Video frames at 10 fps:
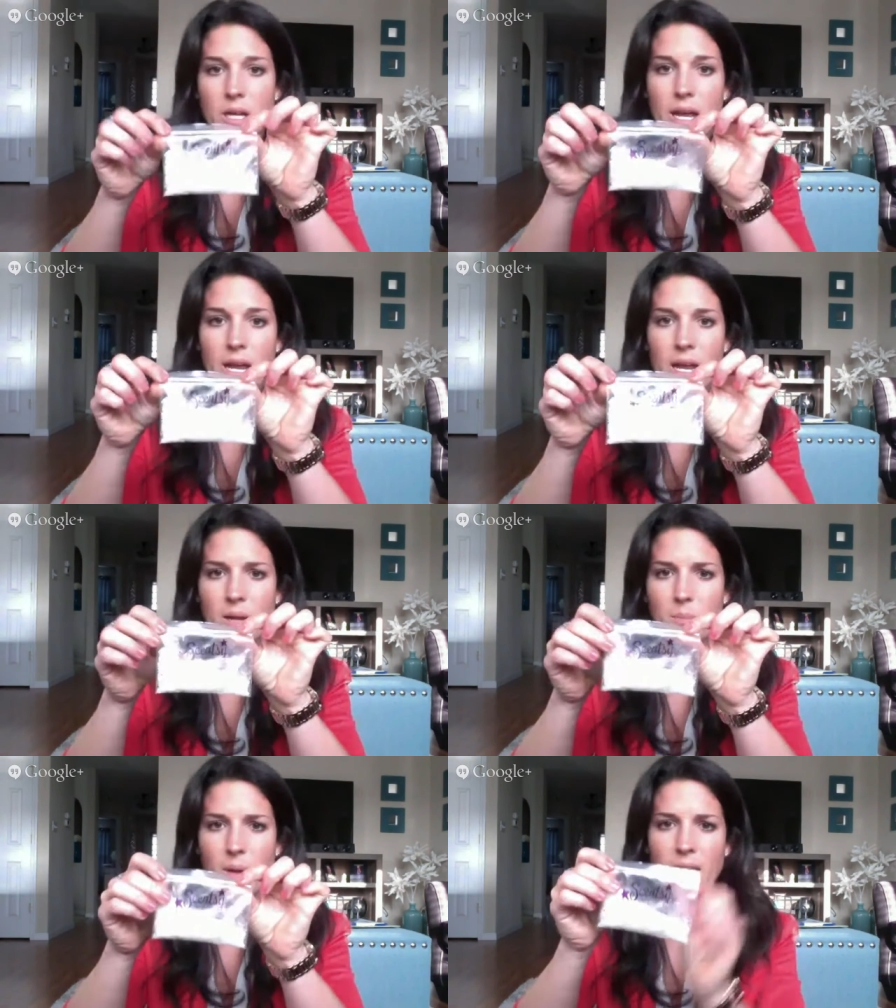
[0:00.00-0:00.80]

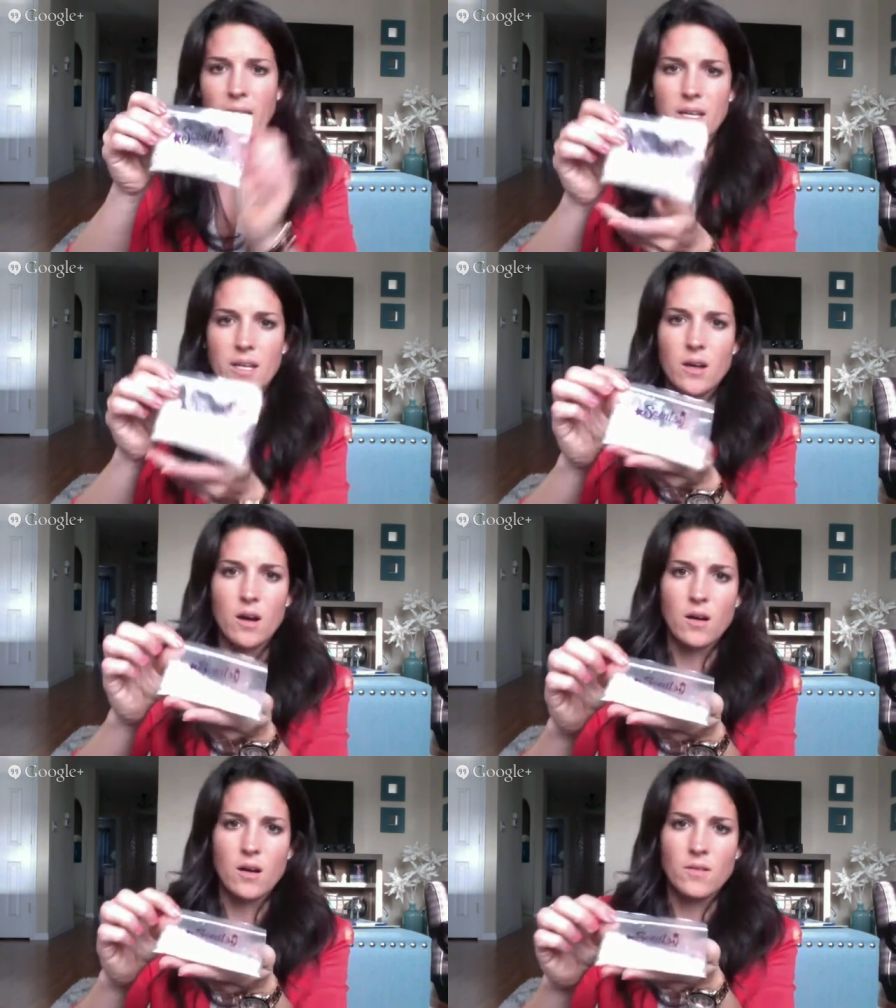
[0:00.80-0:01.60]
a baggie
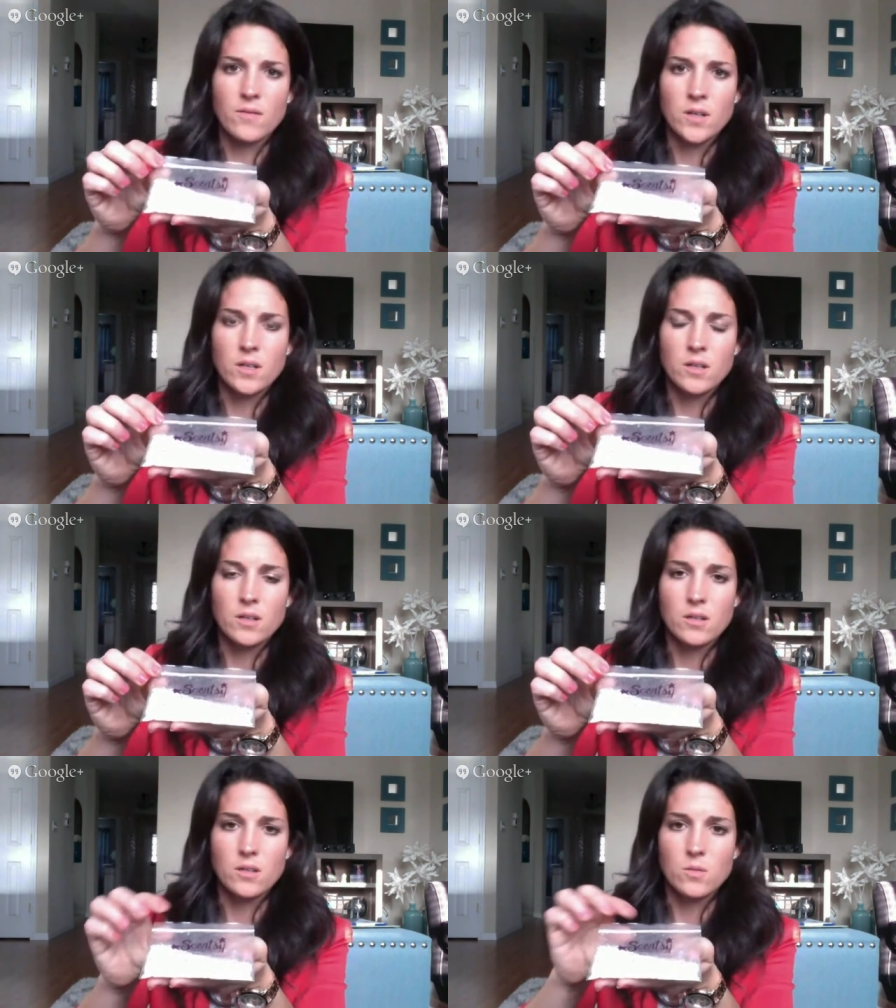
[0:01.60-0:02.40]
of
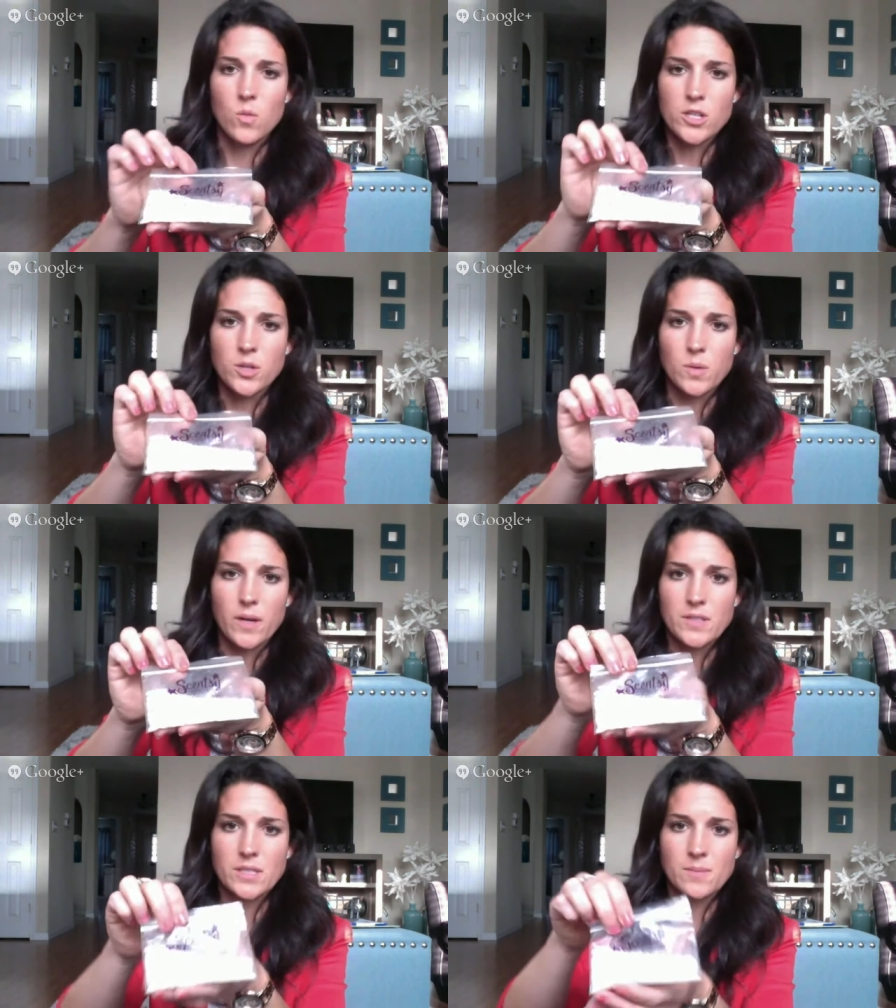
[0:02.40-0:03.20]
washer
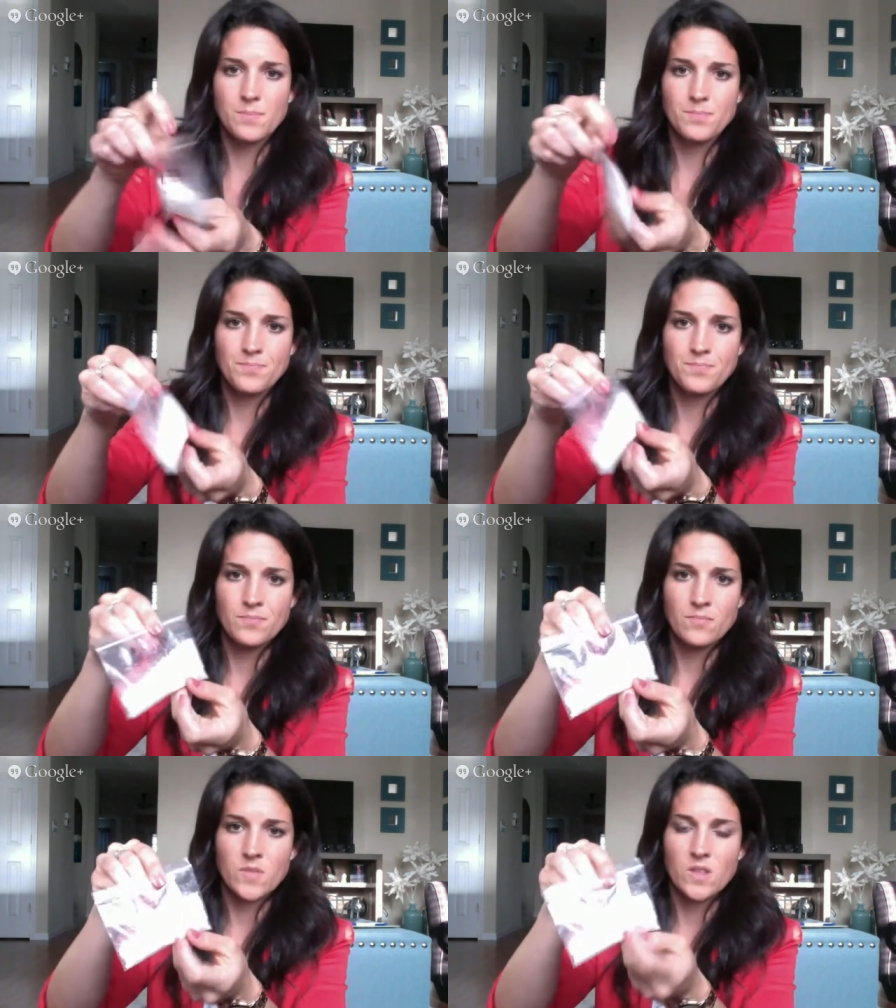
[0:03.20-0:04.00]
whiffs.
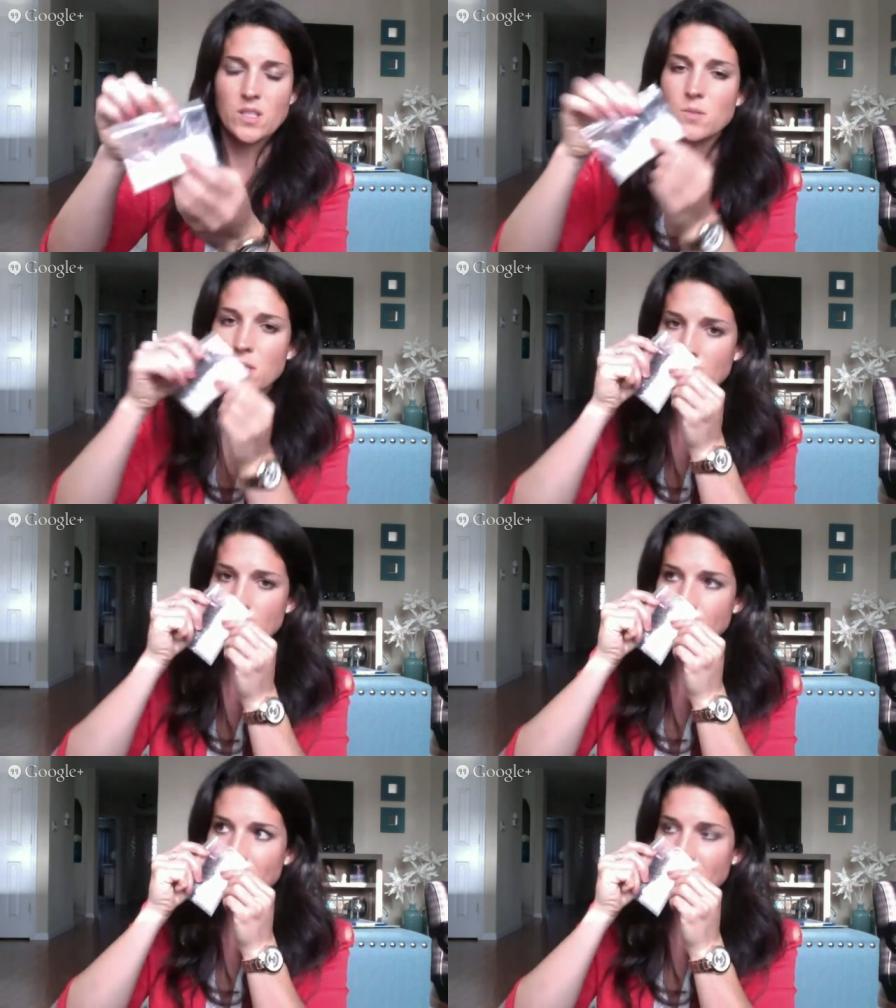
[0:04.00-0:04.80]
This one's
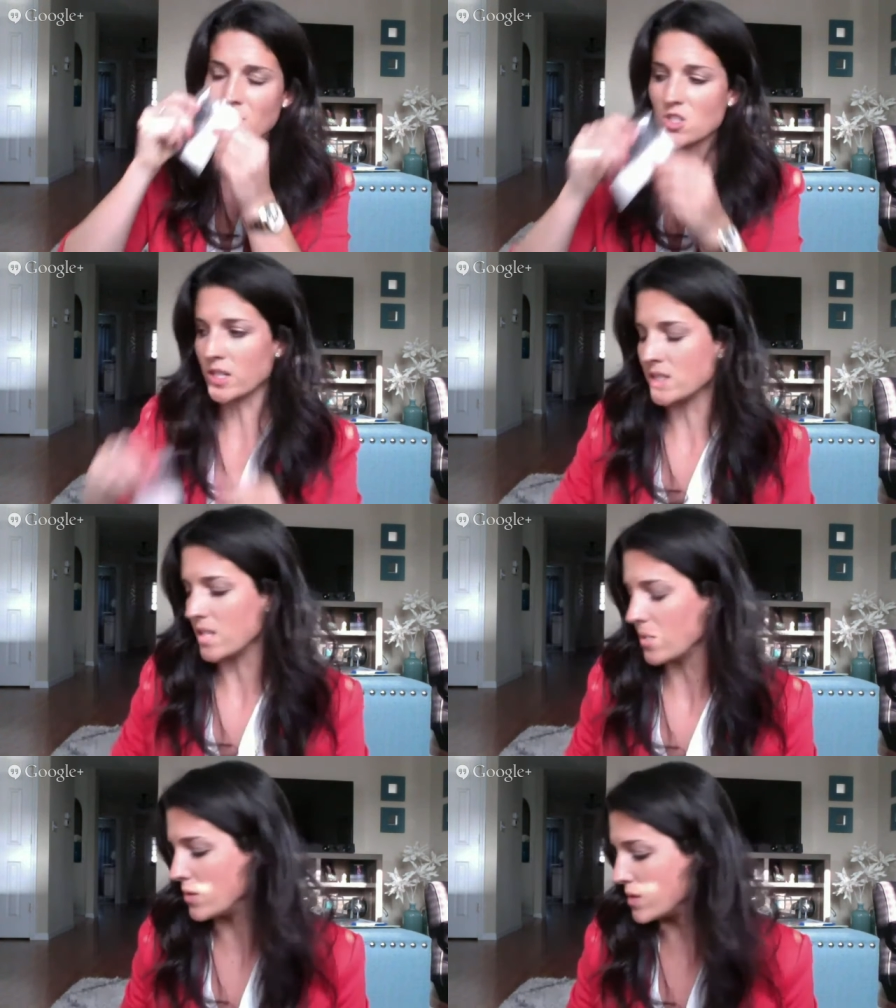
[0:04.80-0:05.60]
Jet
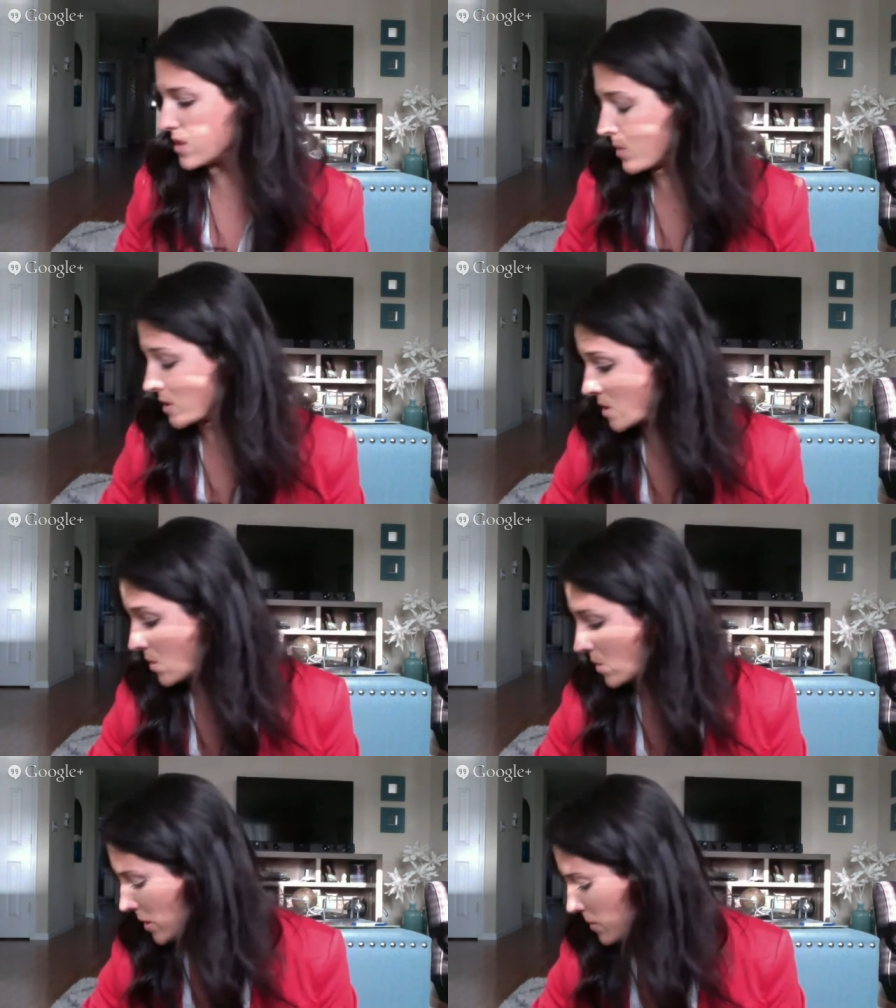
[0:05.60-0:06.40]
Set Go. It smells
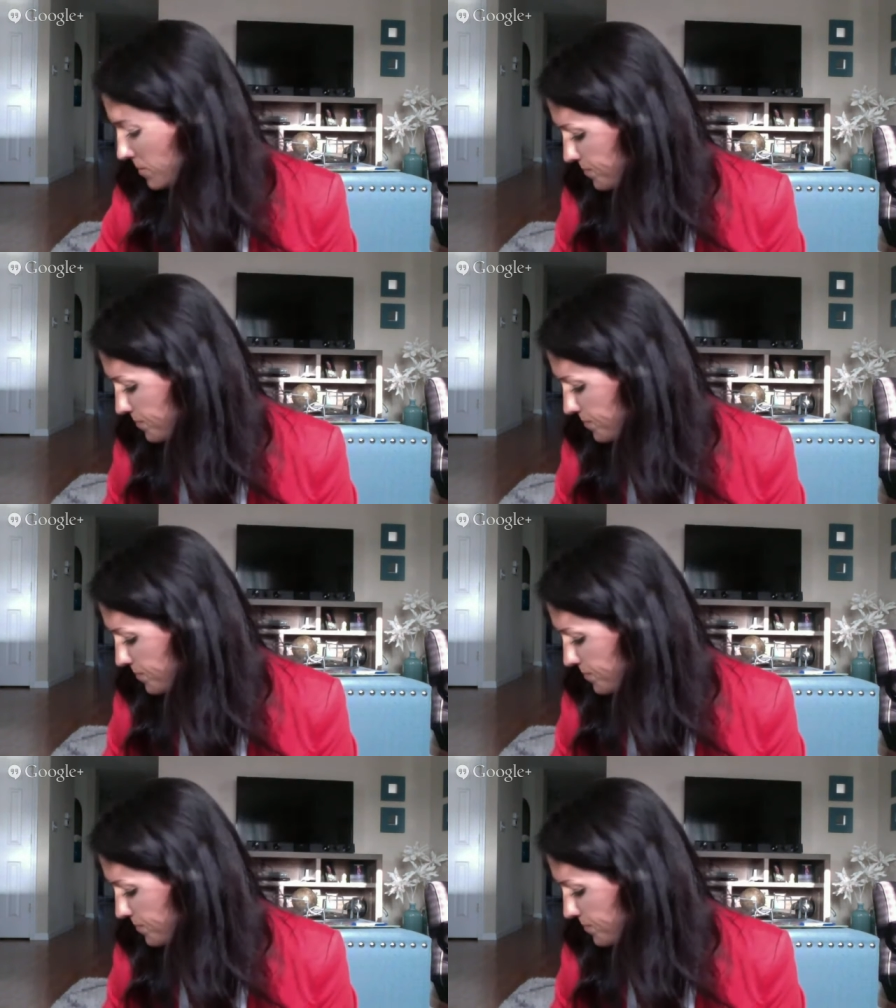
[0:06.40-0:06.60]
so good.